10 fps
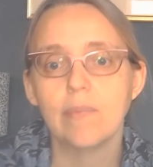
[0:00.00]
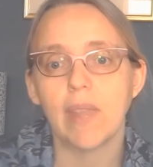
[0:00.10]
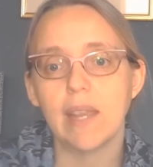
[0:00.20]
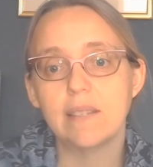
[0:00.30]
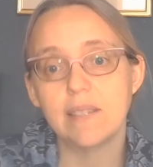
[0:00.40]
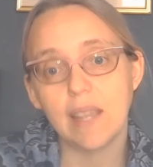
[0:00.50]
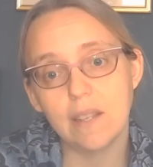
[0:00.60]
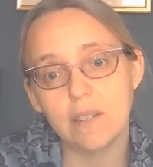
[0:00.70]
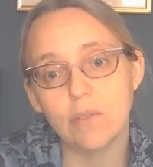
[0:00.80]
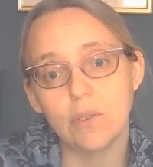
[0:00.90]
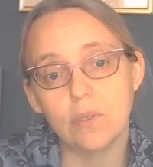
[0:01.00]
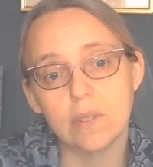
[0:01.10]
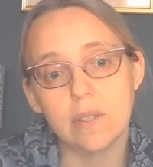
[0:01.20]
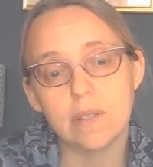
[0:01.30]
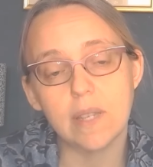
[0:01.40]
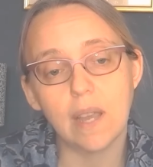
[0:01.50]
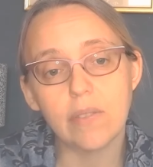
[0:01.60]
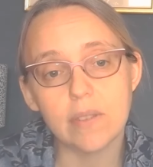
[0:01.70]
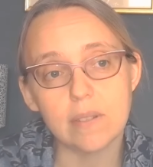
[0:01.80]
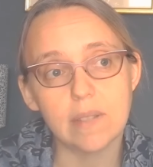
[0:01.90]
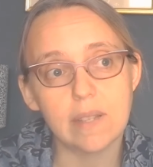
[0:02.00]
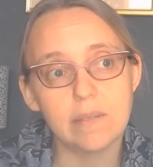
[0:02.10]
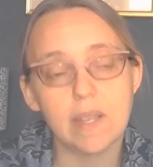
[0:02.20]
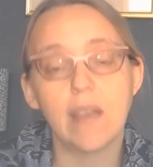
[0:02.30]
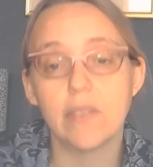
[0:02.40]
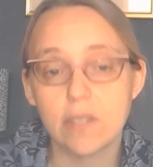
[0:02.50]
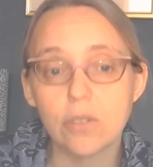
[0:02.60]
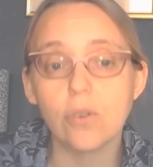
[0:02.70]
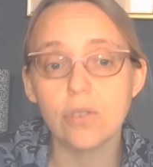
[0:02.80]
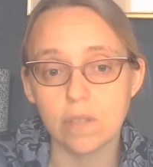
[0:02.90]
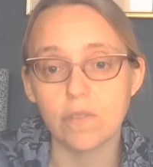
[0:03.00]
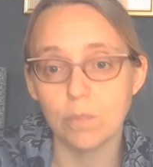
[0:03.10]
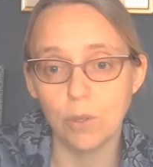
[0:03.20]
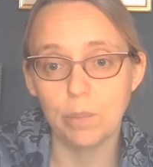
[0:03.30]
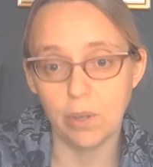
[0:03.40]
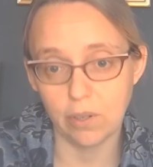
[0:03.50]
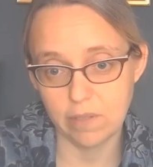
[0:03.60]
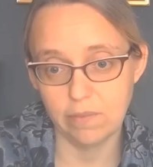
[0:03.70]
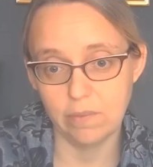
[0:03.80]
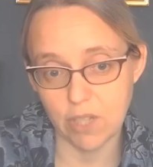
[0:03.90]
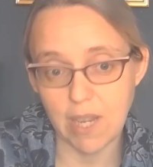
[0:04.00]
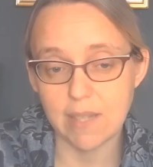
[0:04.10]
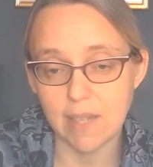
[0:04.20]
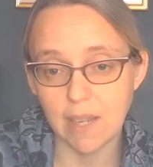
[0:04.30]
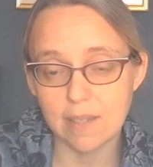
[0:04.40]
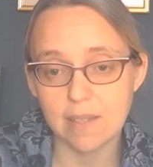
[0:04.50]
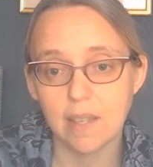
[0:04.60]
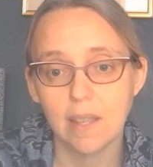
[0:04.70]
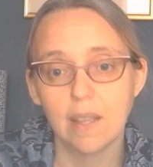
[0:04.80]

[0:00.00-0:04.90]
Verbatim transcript: And second of all, the other the, the other source of smallpox genetics